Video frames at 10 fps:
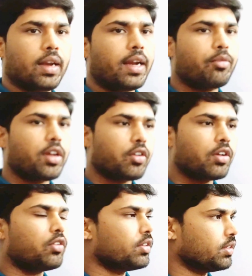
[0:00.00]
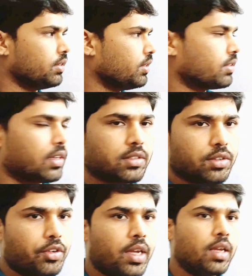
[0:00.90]
that we are going to
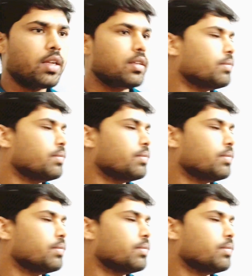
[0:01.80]
discuss. Okay,